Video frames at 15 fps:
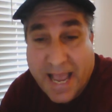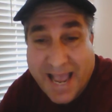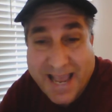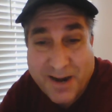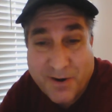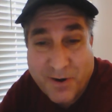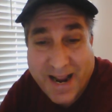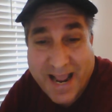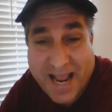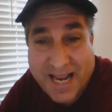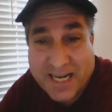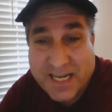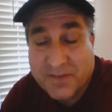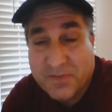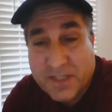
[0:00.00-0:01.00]
and are
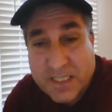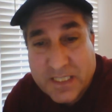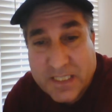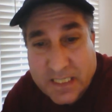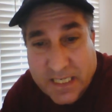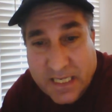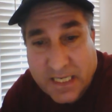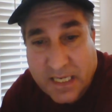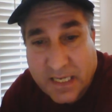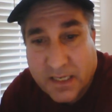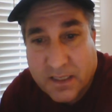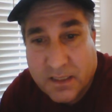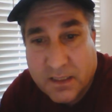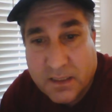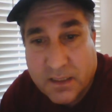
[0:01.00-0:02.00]
actively
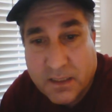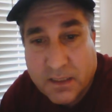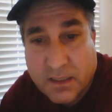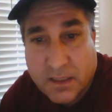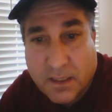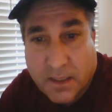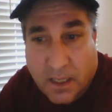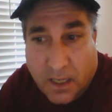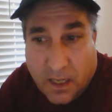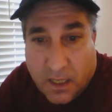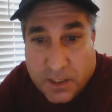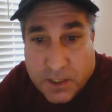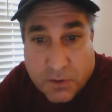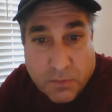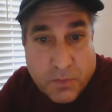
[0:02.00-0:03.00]
seeking
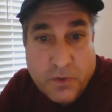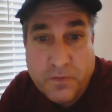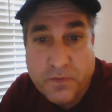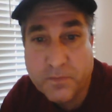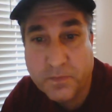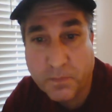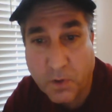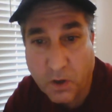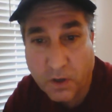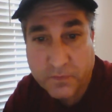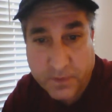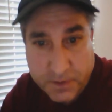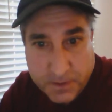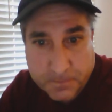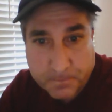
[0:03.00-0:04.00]
to remove him from
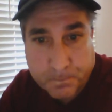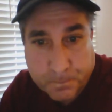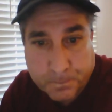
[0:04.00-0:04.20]
office.